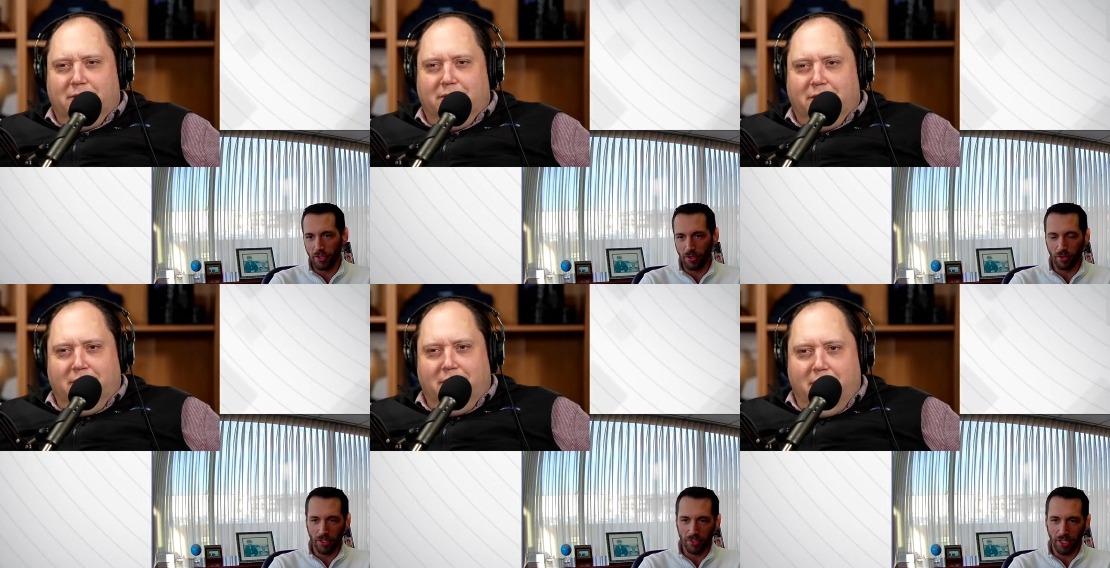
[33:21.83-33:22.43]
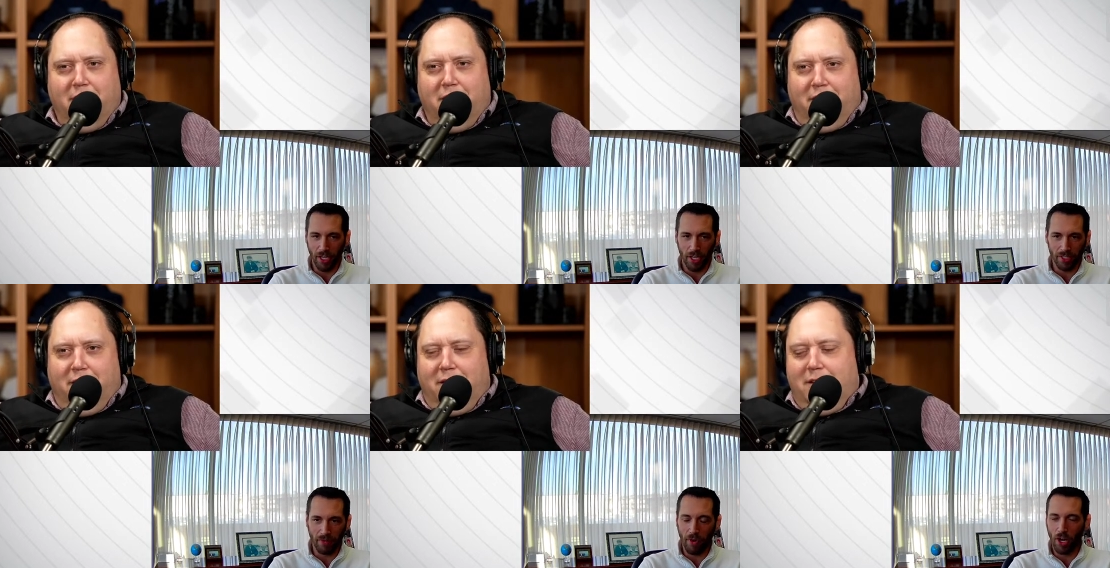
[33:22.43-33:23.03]
Speaker 1: is to do. Because
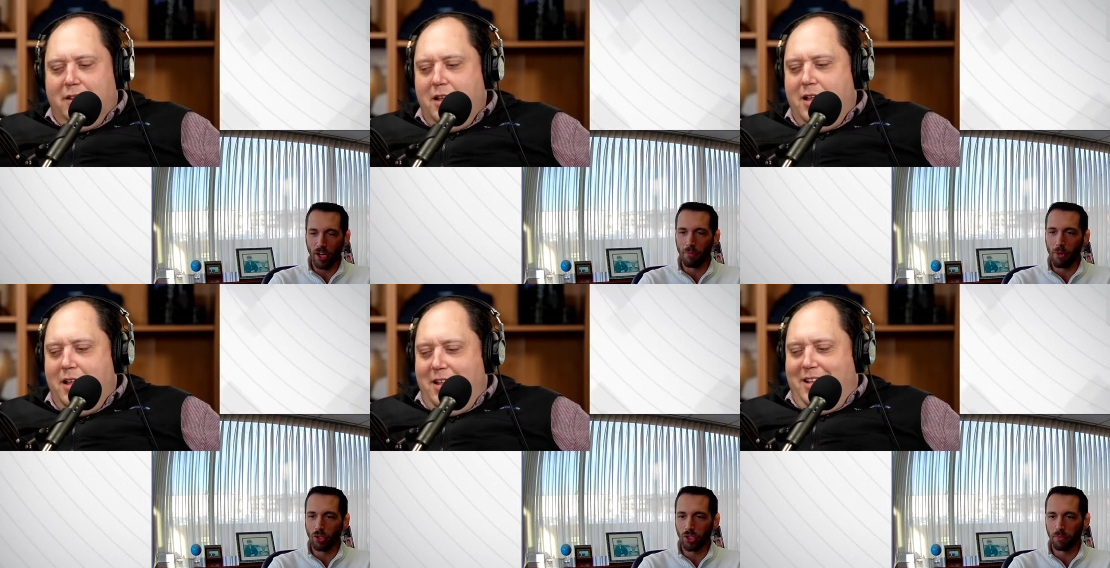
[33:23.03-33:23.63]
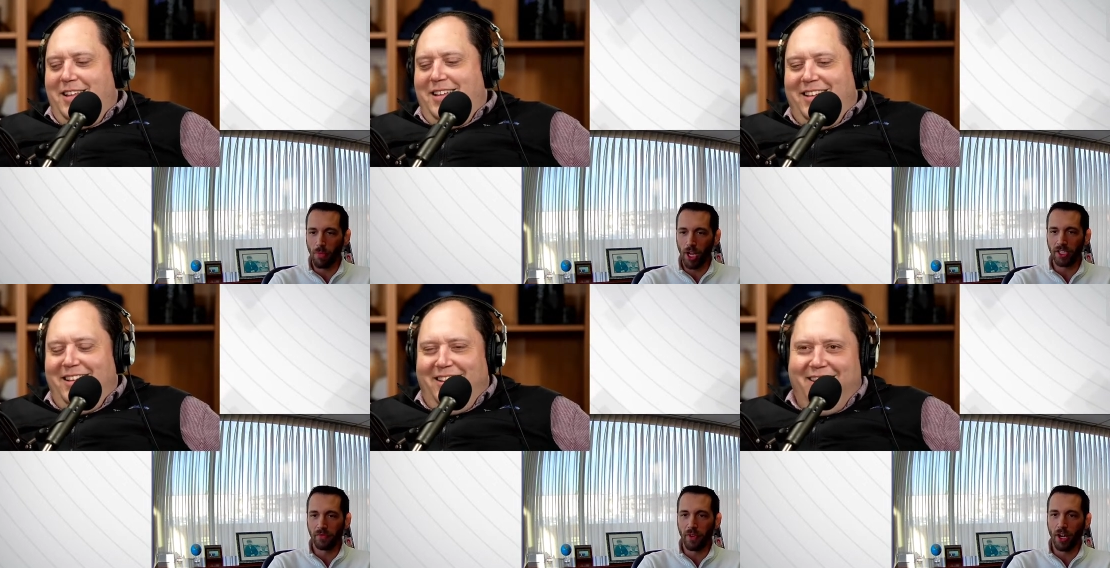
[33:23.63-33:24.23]
again, it's a very emotional,
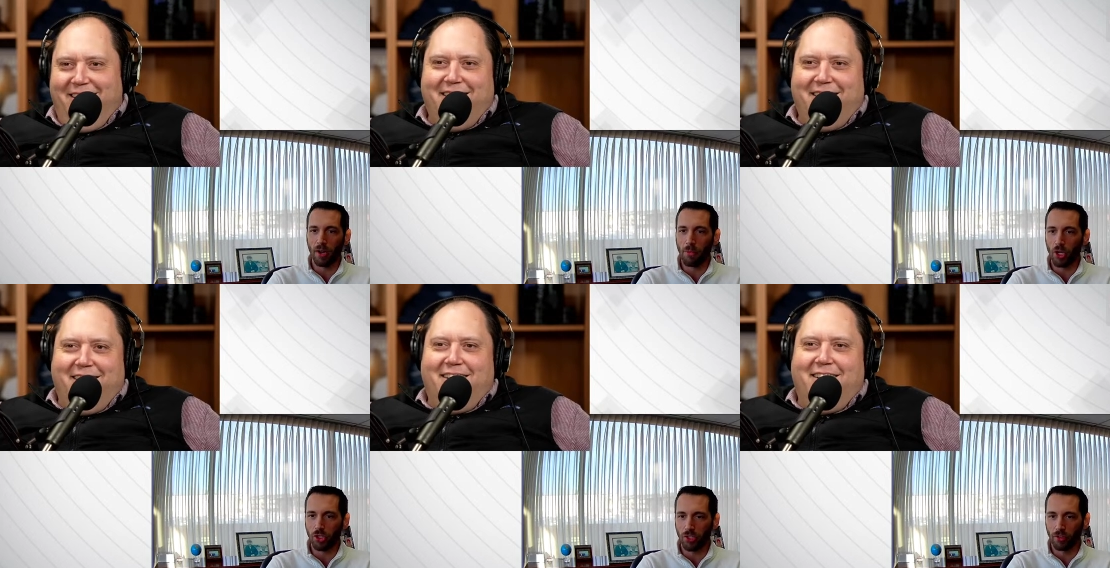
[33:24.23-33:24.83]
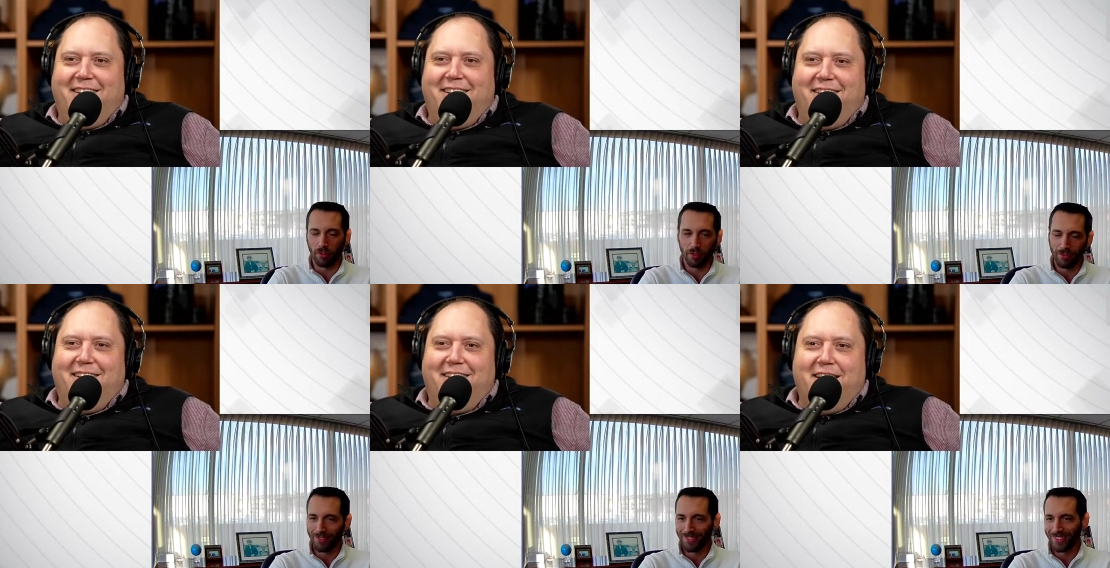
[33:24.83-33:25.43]
money's very
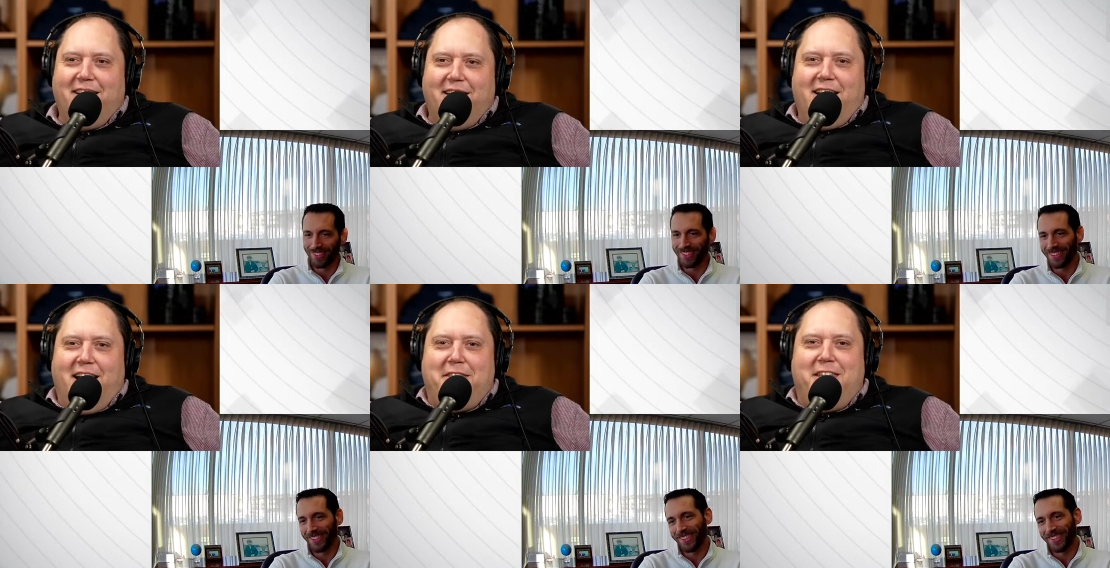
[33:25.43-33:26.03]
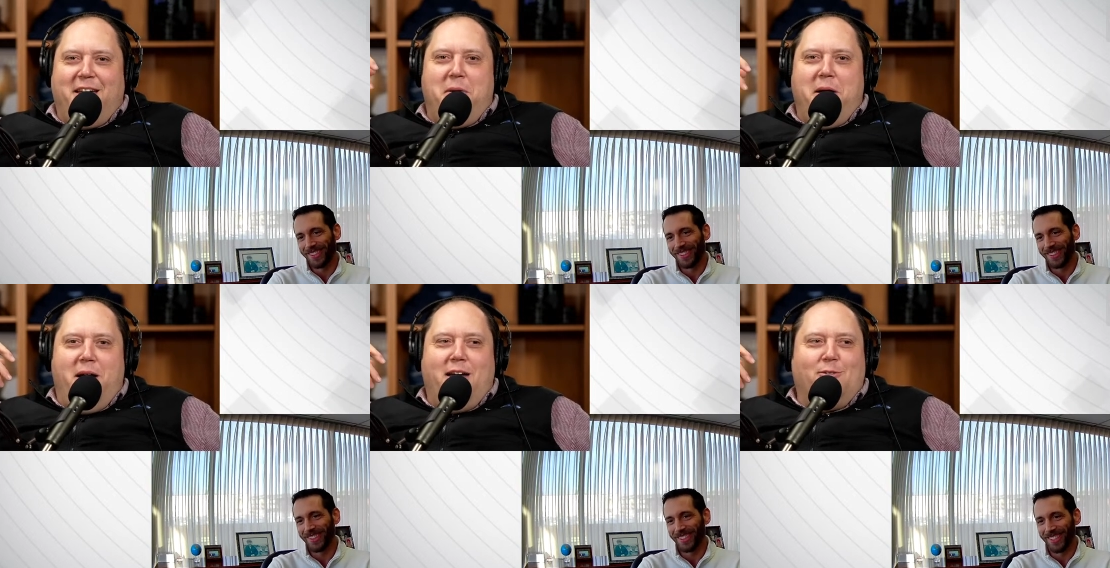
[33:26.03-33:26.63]
emotional.
Speaker 2: I think
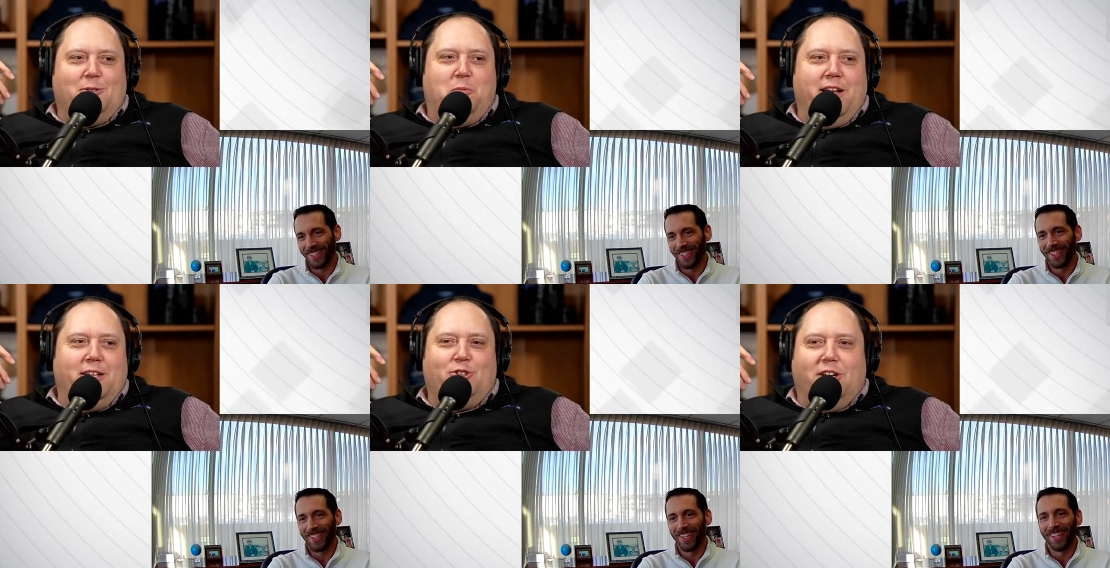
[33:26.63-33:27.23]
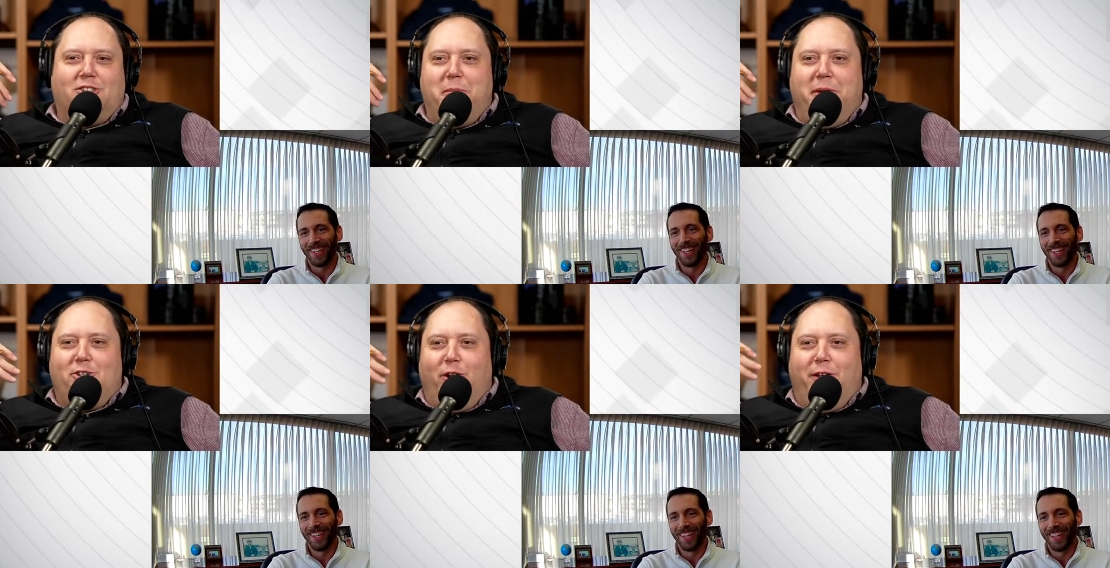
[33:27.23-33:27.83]
my mind was playing tricks on
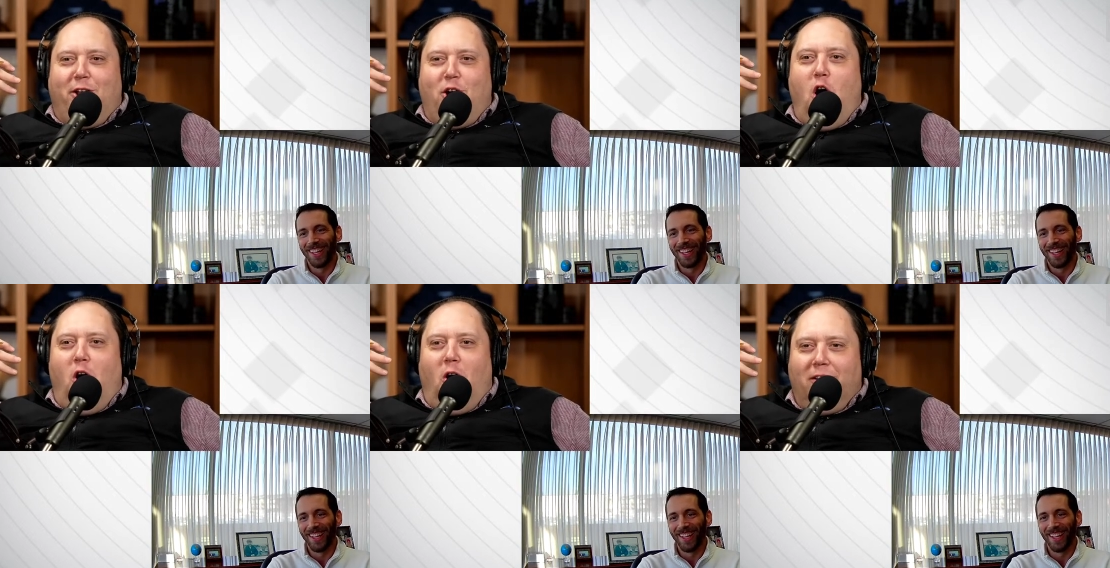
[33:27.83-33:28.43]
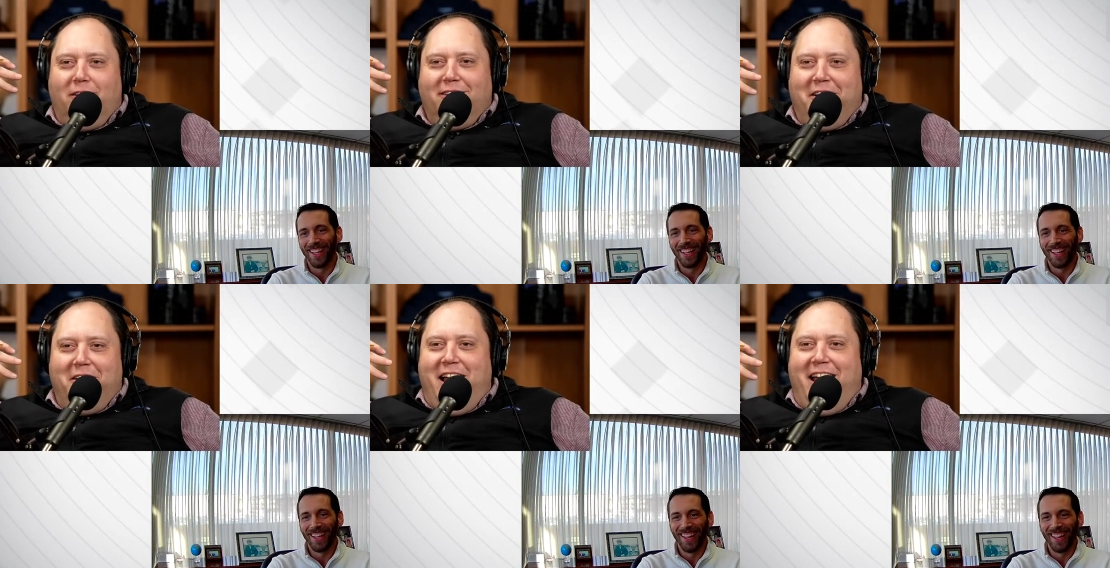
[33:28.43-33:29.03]
me during the call.
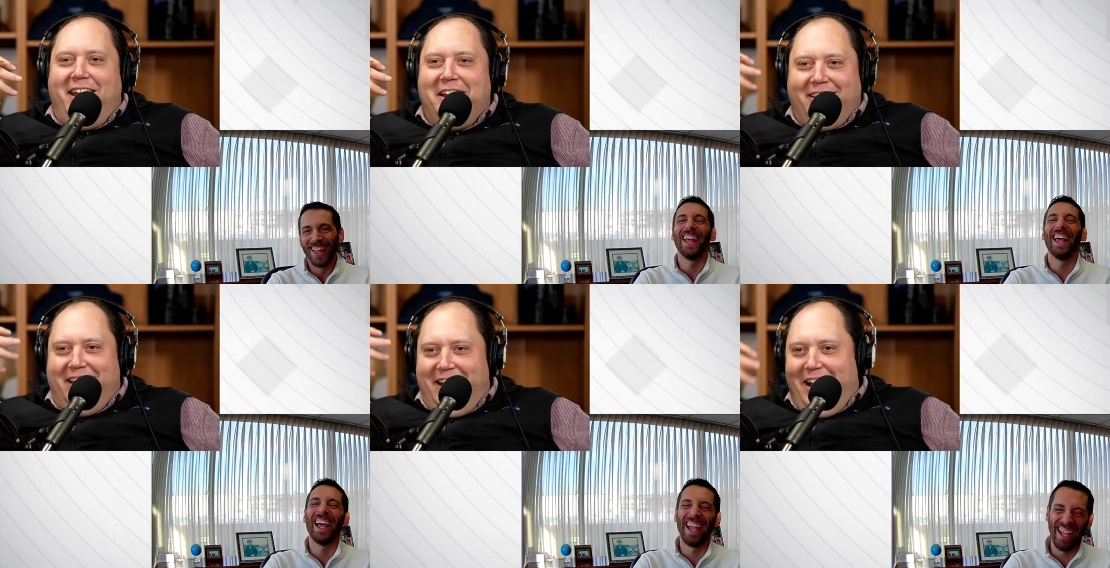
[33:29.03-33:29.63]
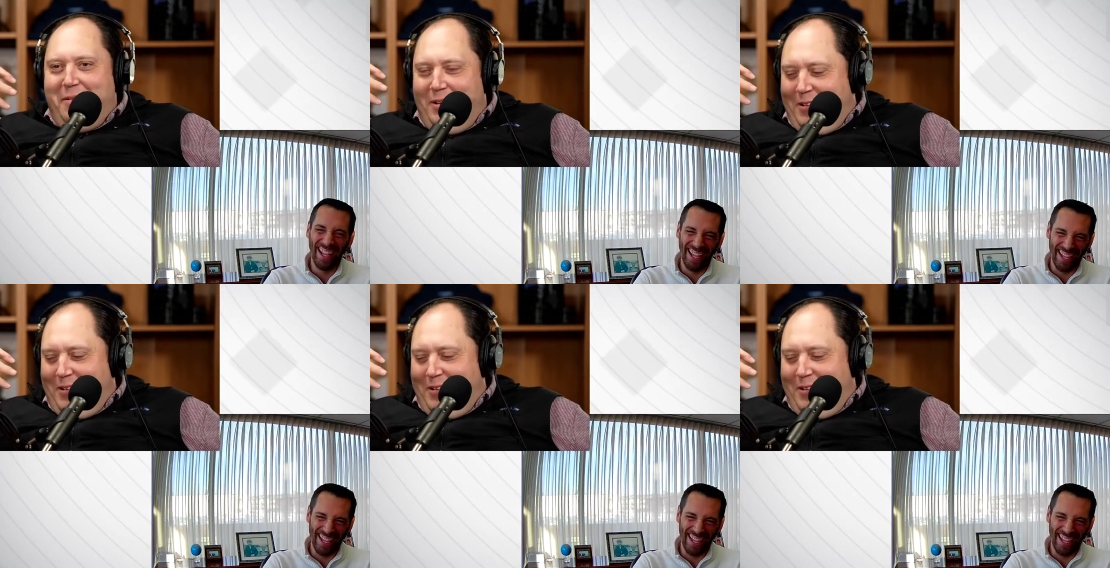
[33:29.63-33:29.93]
Okay, like I'm,